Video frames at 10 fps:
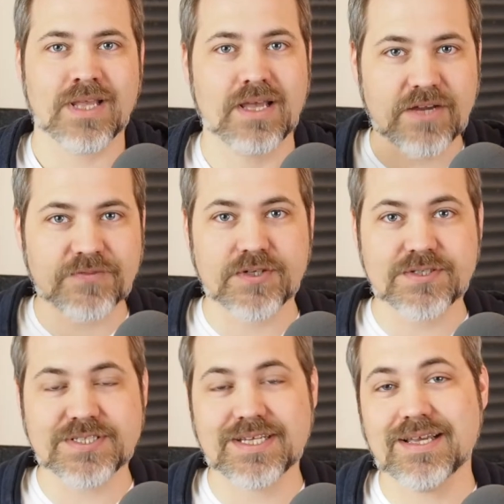Hey
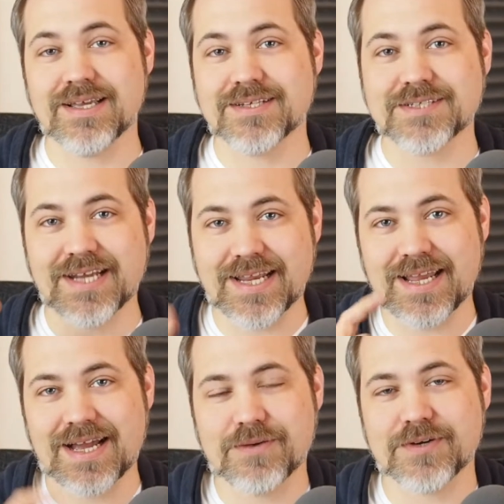folks, today
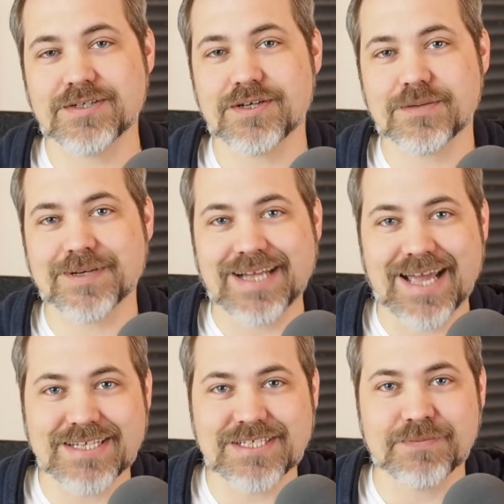I want to talk about
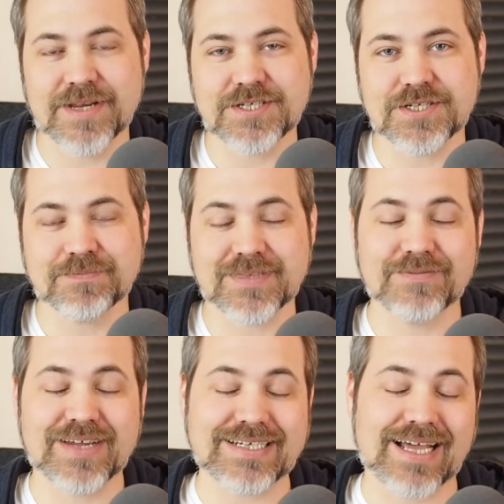estimation. In
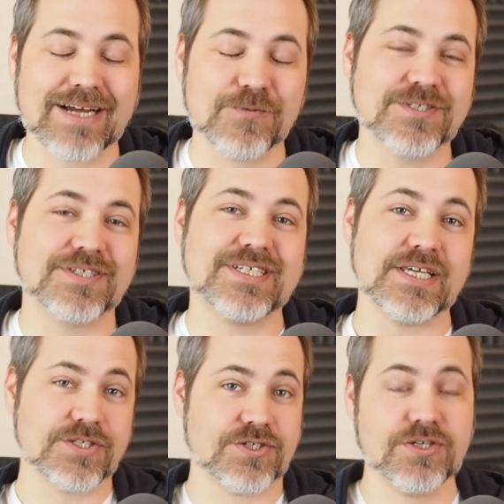fact, I want to
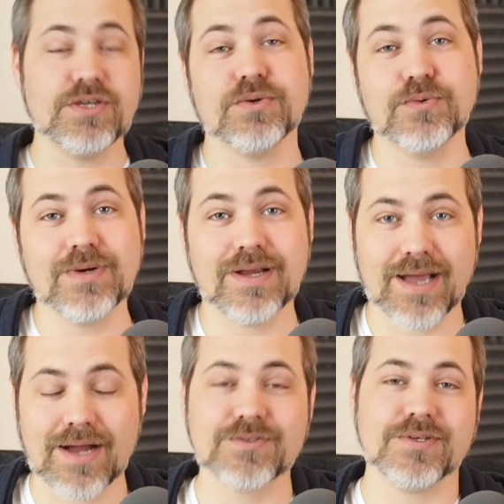teach you
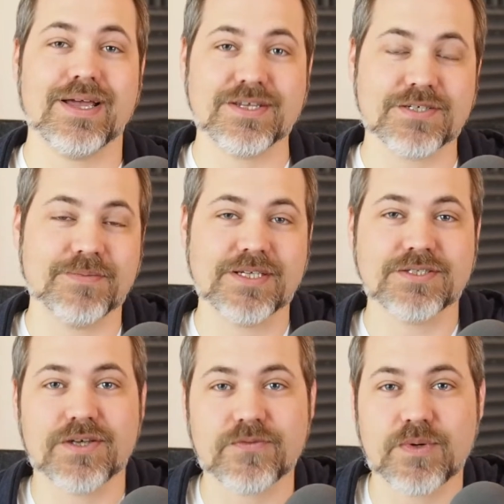how to estimate
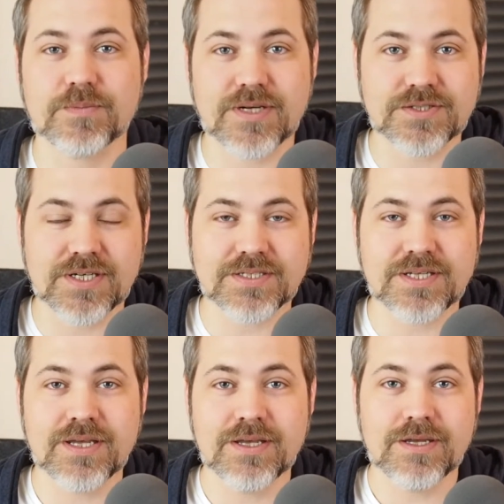software projects
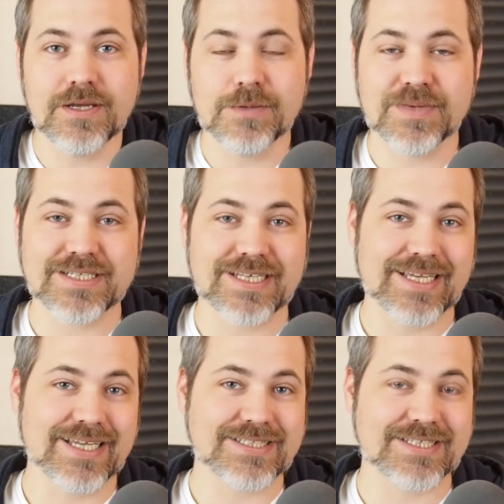because I
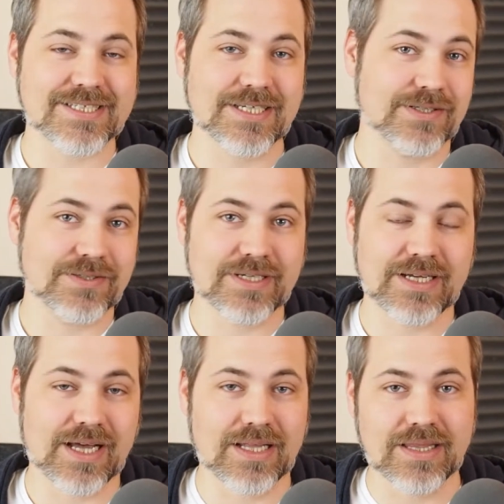think it's a skill that
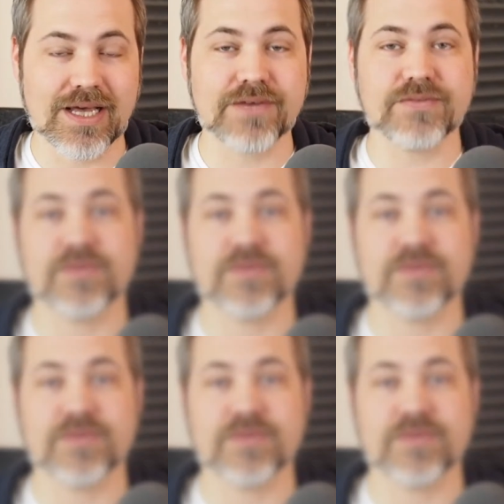a lot of